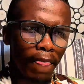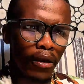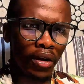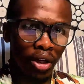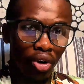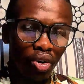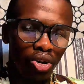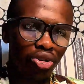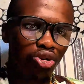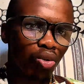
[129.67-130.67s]
in
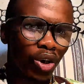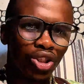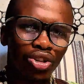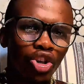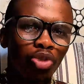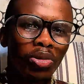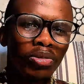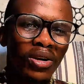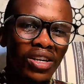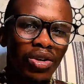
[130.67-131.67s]
accordance to what you could be
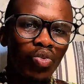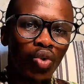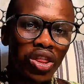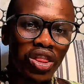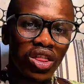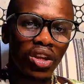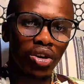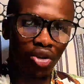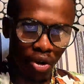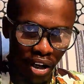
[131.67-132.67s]
making with
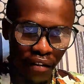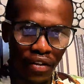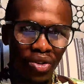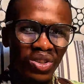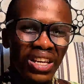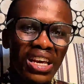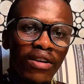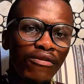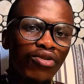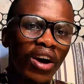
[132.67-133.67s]
your referrals
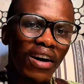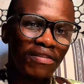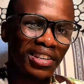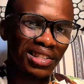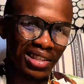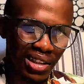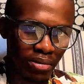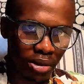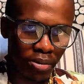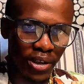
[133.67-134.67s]
if you have the systems
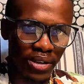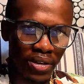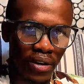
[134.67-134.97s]
in place.